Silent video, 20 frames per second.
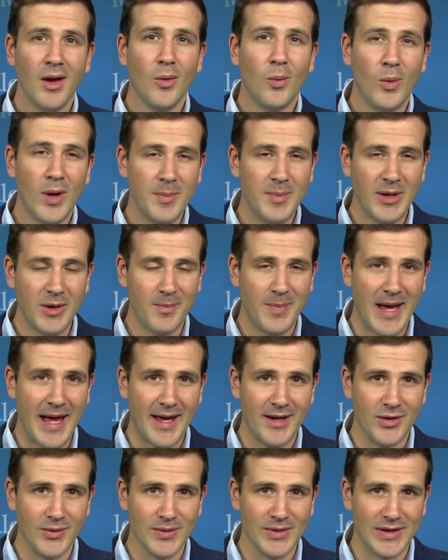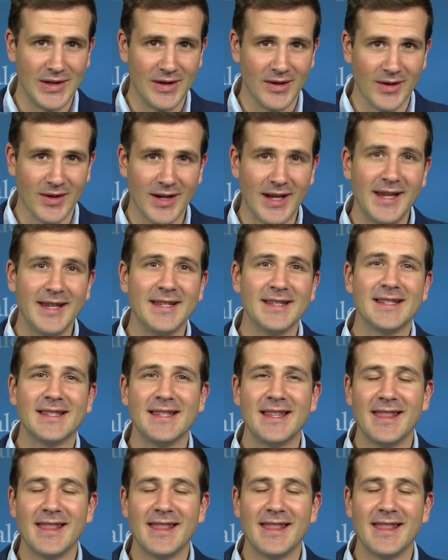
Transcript: One bit of bad news here is